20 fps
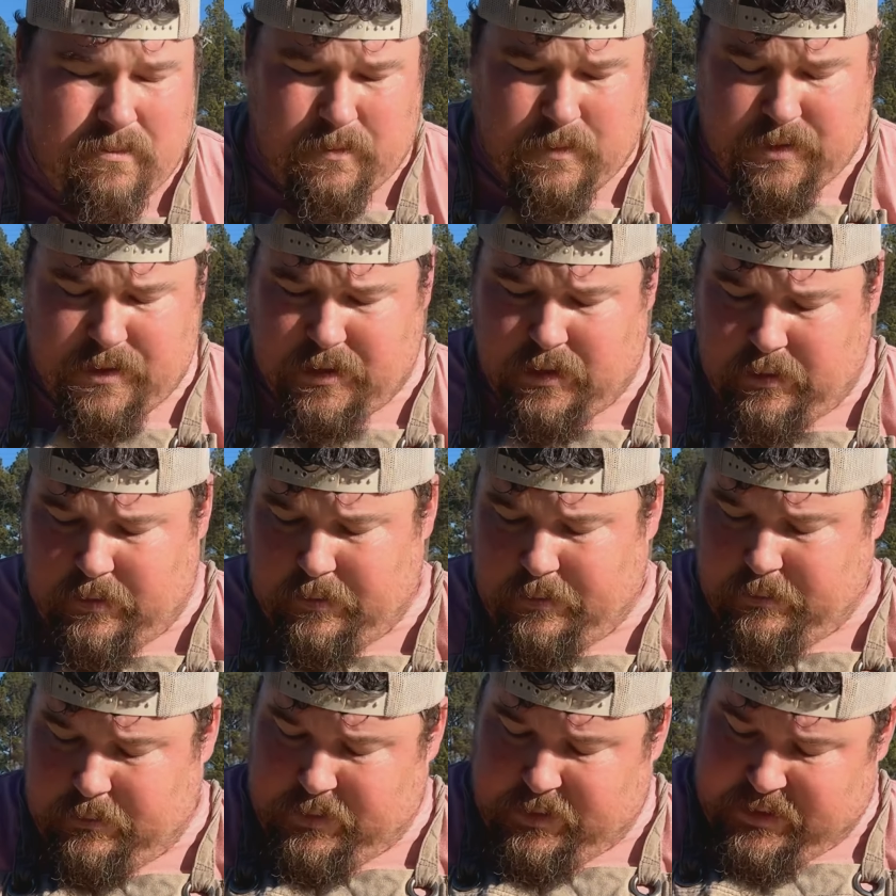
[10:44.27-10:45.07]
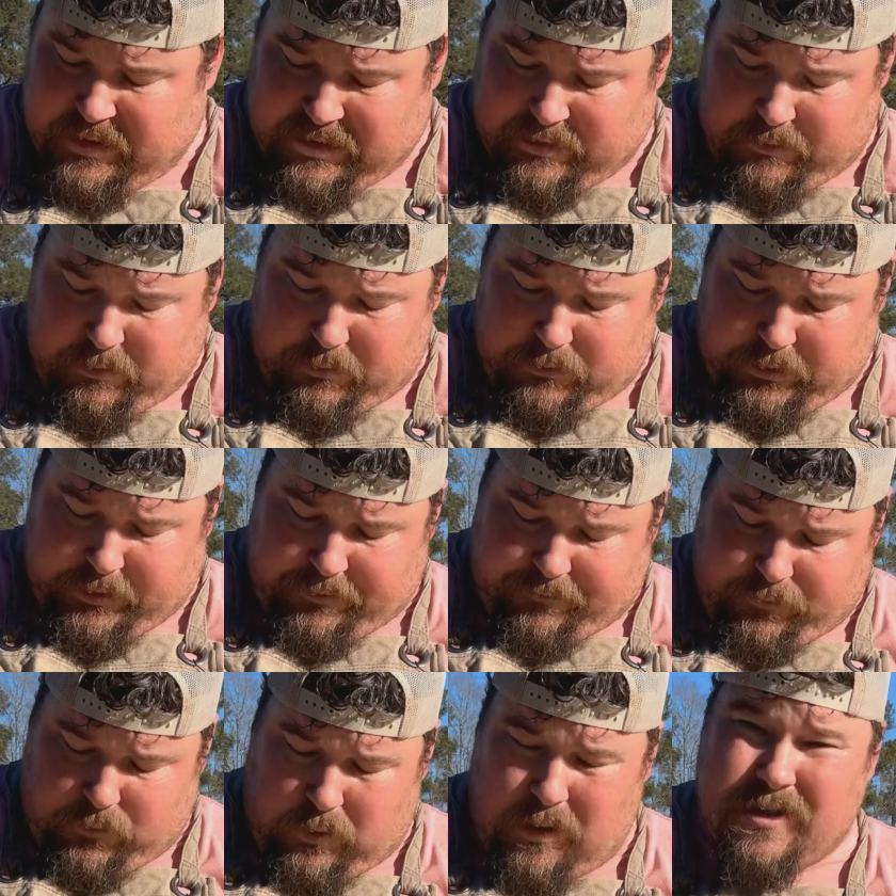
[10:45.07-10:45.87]
So exactly what we're looking
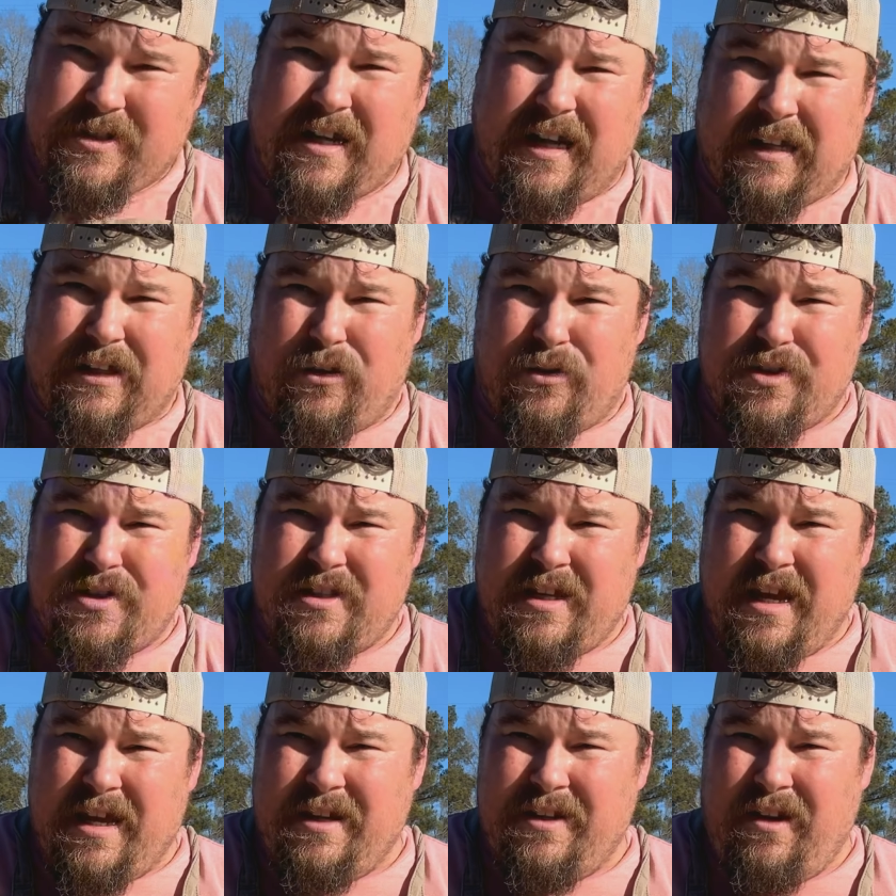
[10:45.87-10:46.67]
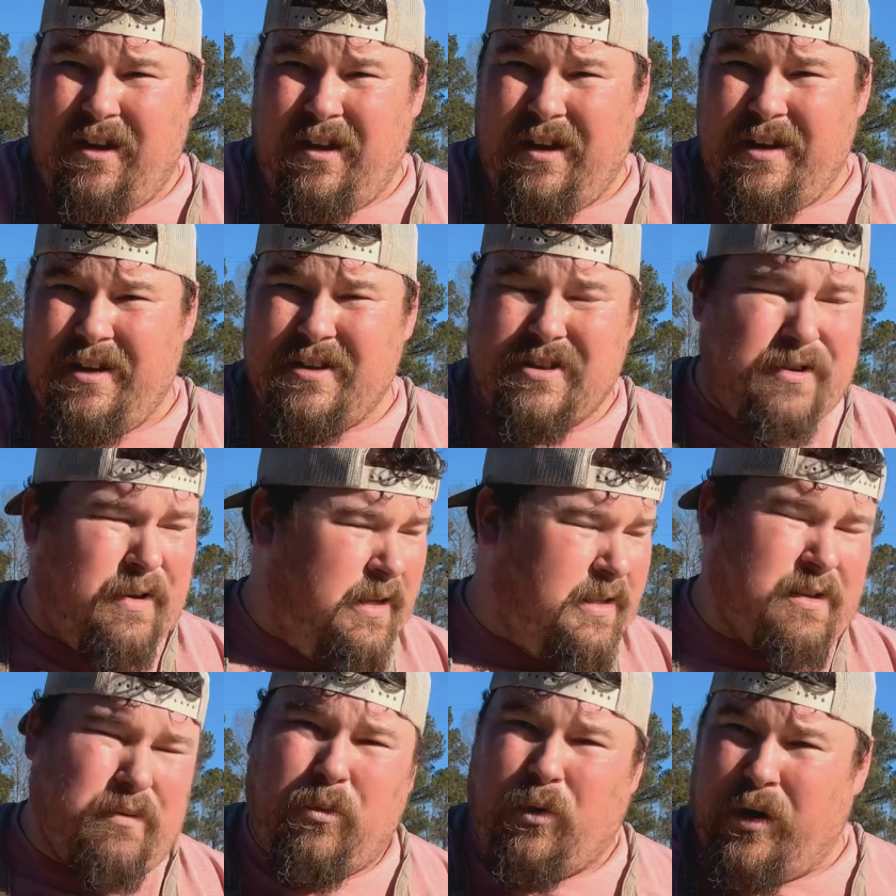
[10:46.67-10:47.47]
for. It's got a little stand on it. So
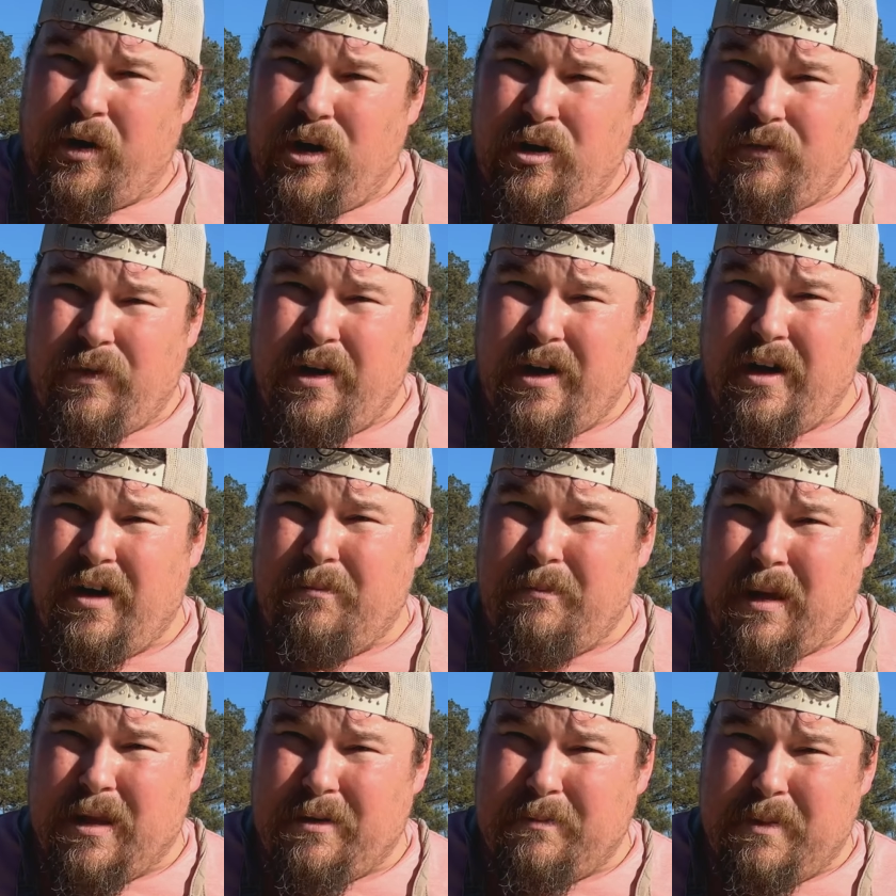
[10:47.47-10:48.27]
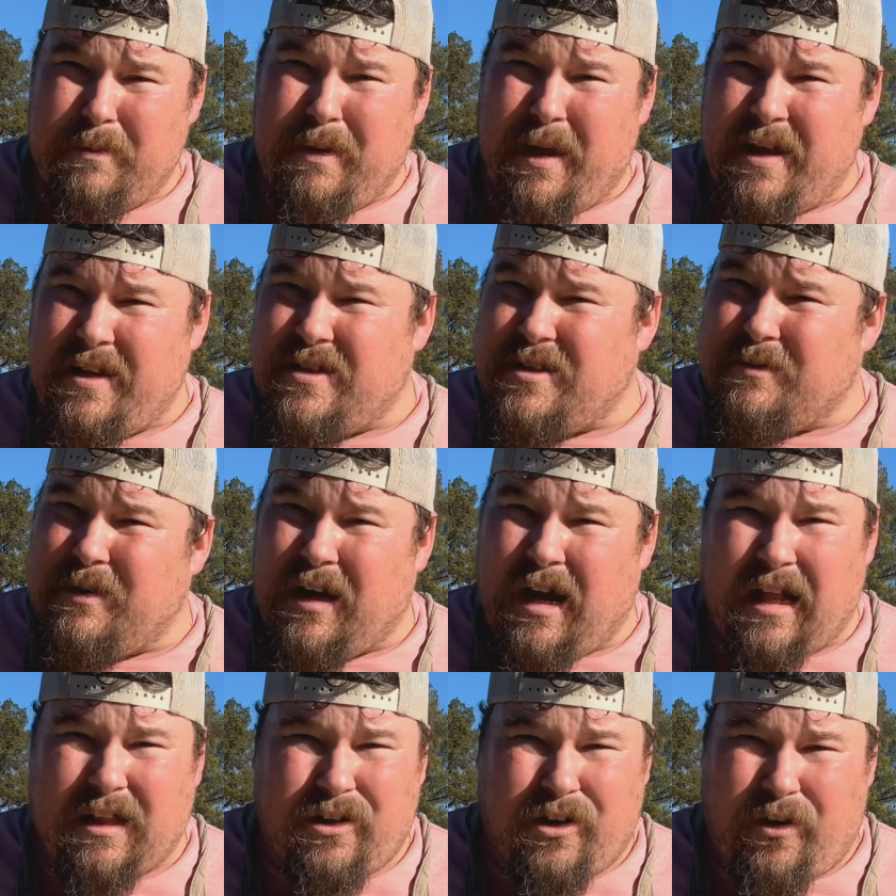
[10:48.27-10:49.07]
as I'm working over here, I'm about to be making some
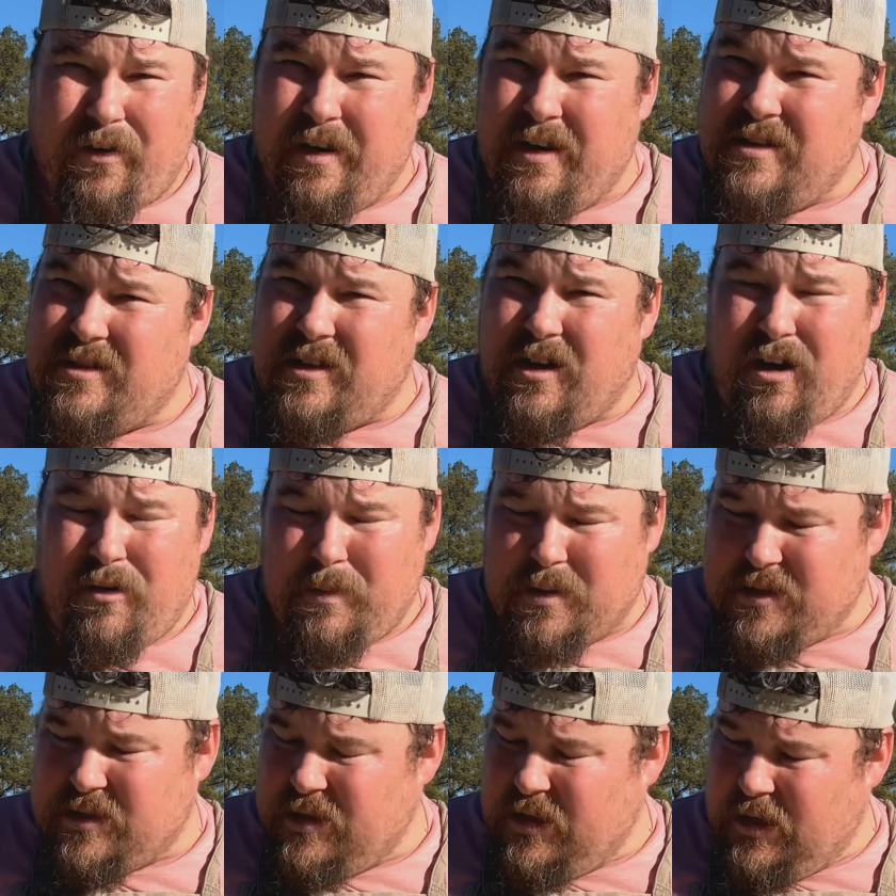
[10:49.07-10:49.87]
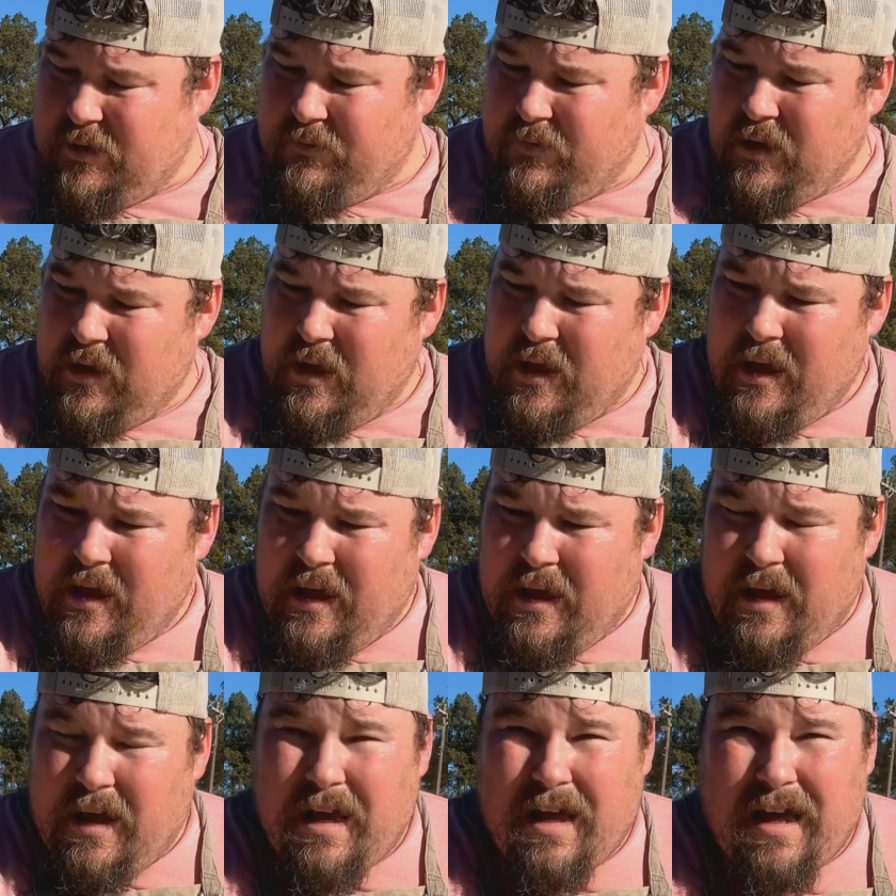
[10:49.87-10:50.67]
collard greens and all my stuff.
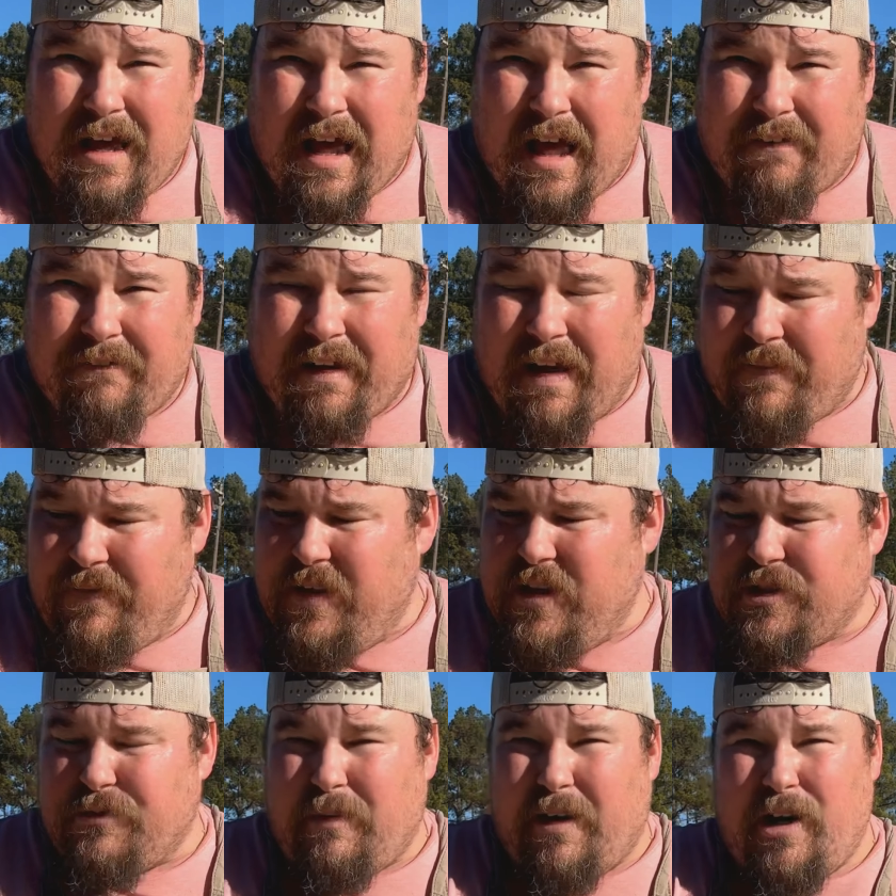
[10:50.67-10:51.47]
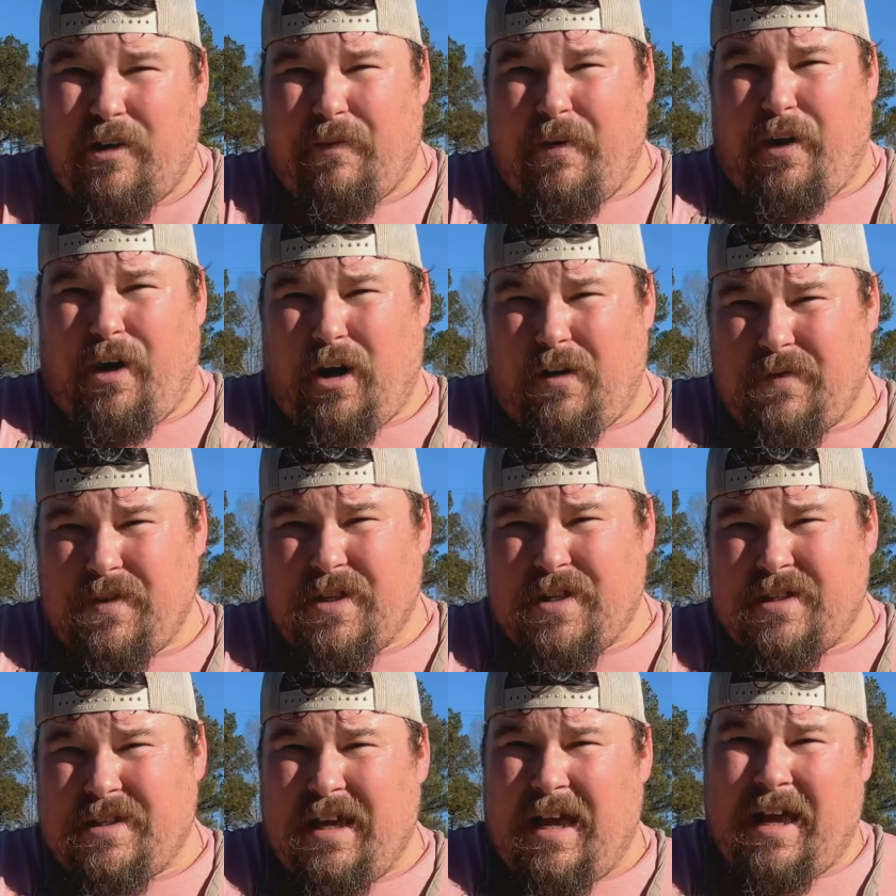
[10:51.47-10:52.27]
I've got this right over here off to the
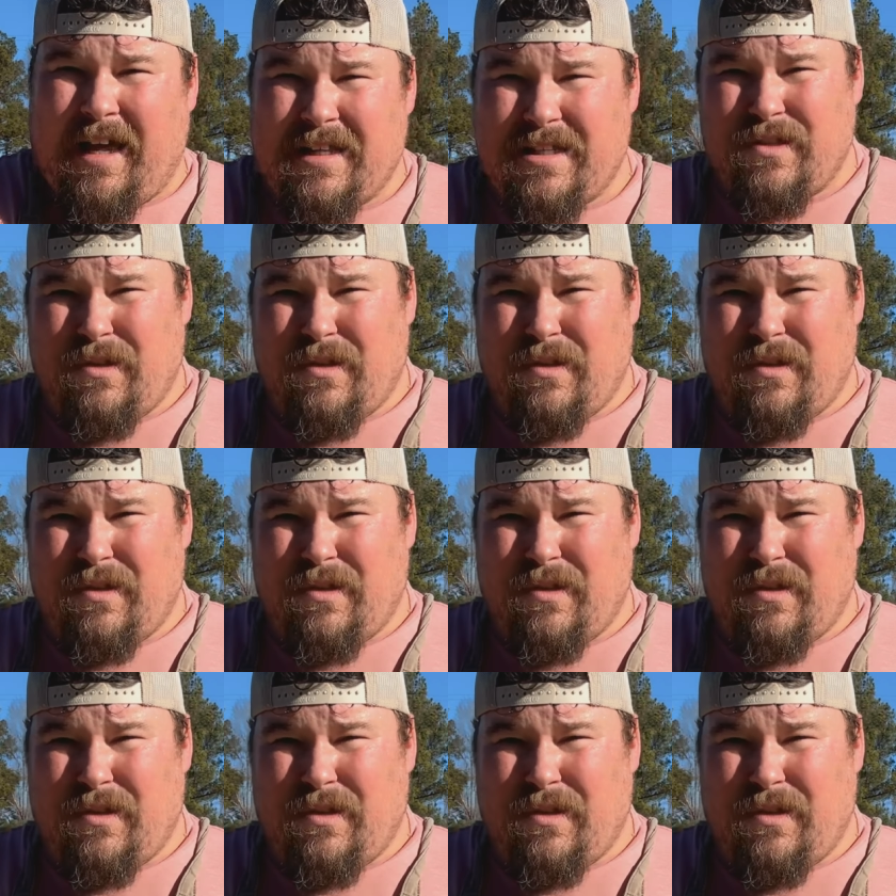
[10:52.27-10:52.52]
side.